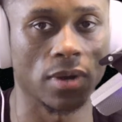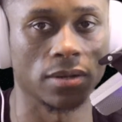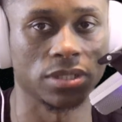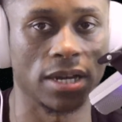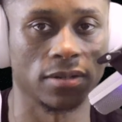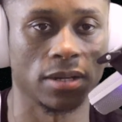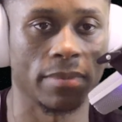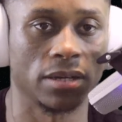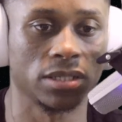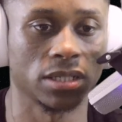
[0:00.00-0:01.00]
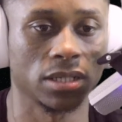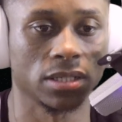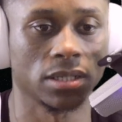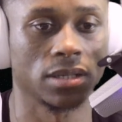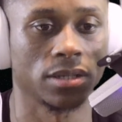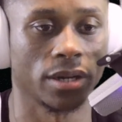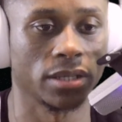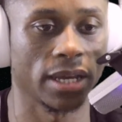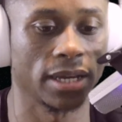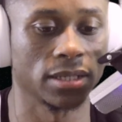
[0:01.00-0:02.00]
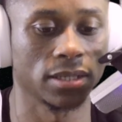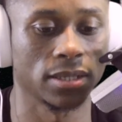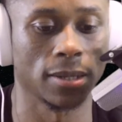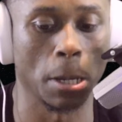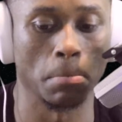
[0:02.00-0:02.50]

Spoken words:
why I was shouting him out, just because certain things